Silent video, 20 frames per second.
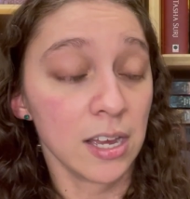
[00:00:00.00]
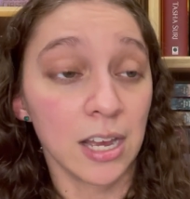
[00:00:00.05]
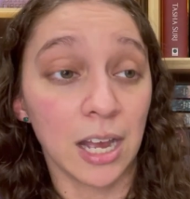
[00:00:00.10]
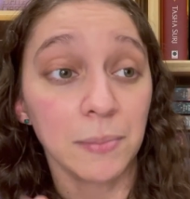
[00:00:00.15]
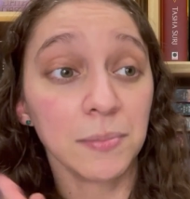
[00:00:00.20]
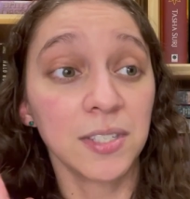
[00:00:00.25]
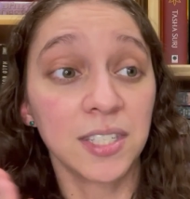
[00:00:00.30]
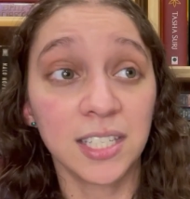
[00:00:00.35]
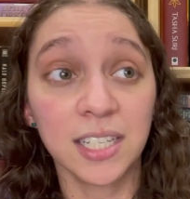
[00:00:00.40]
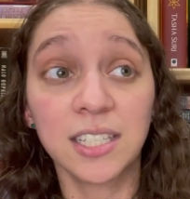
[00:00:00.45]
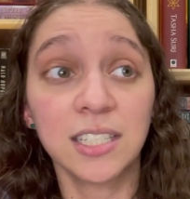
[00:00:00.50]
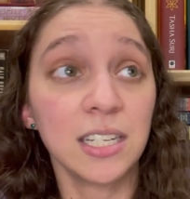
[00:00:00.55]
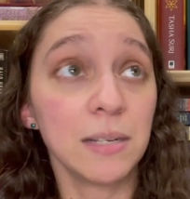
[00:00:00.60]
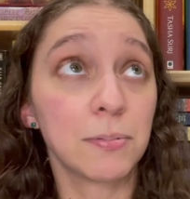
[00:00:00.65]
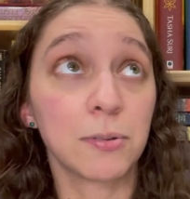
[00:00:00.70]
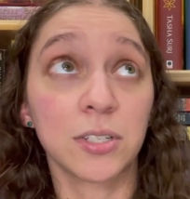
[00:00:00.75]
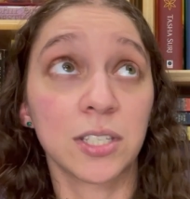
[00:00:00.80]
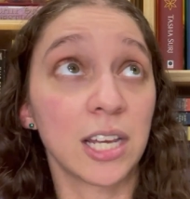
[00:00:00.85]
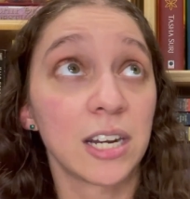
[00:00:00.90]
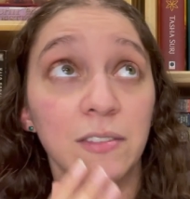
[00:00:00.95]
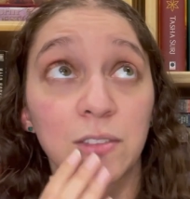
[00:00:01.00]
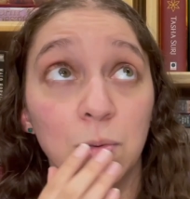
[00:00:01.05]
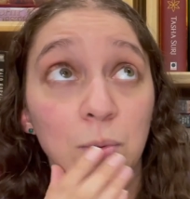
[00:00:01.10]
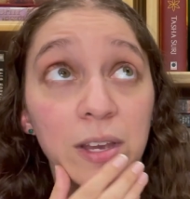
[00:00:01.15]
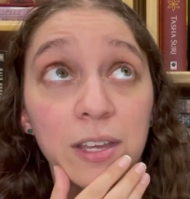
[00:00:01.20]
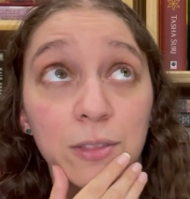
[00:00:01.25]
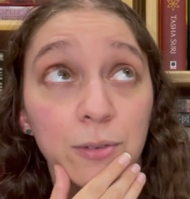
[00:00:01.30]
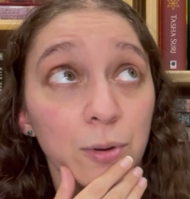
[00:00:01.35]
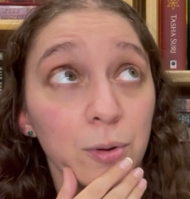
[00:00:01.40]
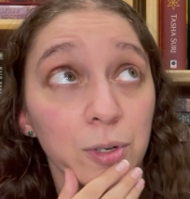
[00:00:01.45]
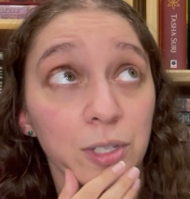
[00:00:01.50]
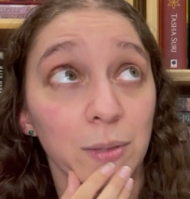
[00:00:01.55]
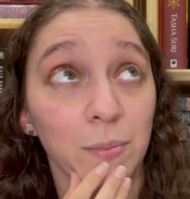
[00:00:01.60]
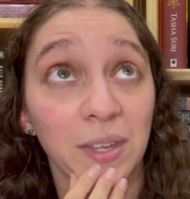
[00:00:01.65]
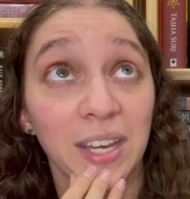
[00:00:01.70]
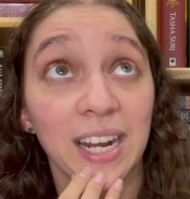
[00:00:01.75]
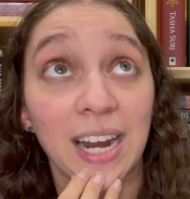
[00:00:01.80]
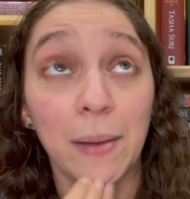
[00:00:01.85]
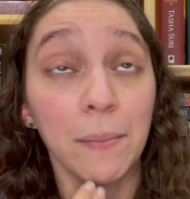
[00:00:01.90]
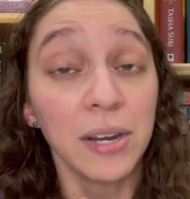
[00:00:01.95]
I'm 60% of the way through or
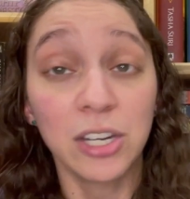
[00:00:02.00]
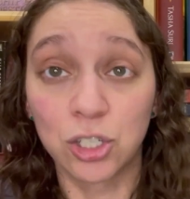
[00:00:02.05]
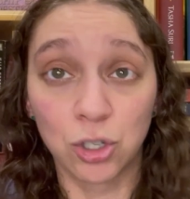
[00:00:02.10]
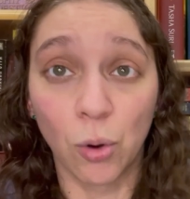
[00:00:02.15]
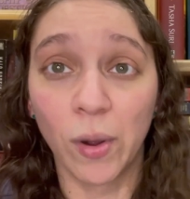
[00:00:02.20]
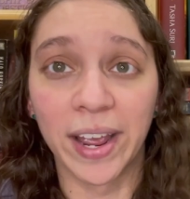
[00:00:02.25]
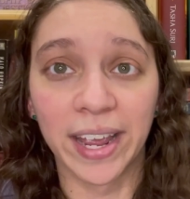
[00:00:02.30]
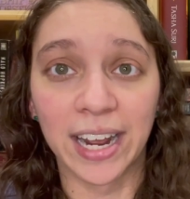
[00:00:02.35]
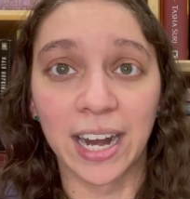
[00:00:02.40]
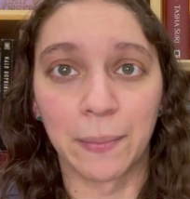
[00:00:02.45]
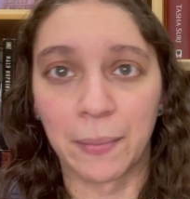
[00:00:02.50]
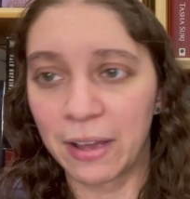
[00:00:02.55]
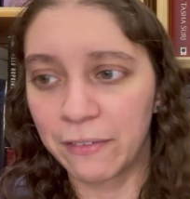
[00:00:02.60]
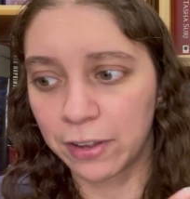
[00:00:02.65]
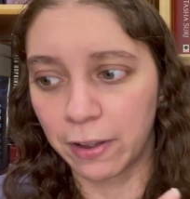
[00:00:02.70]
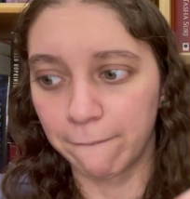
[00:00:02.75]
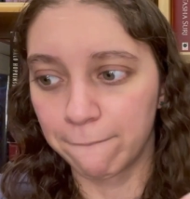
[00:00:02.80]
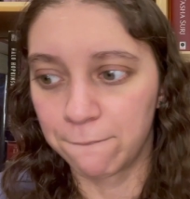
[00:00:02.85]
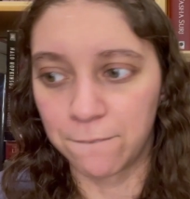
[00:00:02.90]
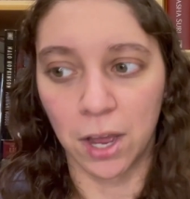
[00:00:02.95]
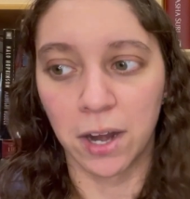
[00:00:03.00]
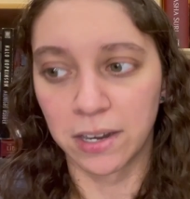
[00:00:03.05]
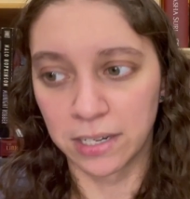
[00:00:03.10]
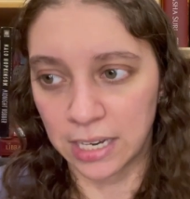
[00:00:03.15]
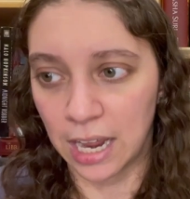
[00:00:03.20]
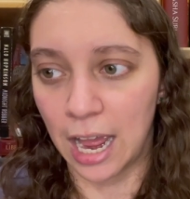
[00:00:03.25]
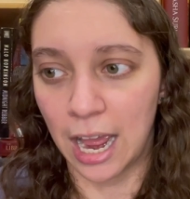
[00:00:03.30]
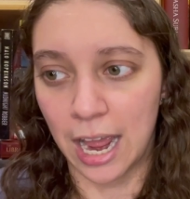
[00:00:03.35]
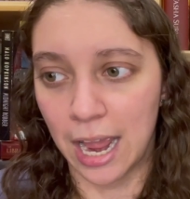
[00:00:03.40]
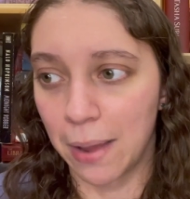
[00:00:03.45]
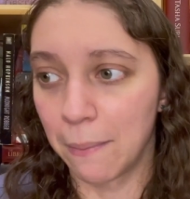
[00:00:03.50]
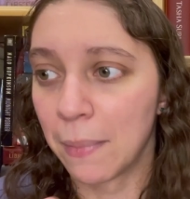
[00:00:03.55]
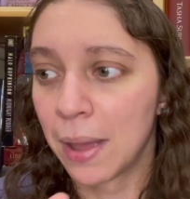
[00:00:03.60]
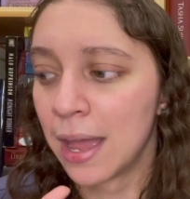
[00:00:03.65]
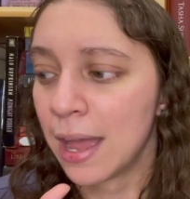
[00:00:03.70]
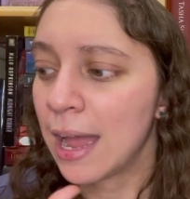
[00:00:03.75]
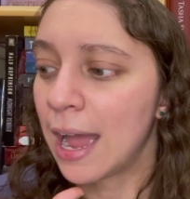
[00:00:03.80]
something, and I'm enjoying it. I'm having a fun time.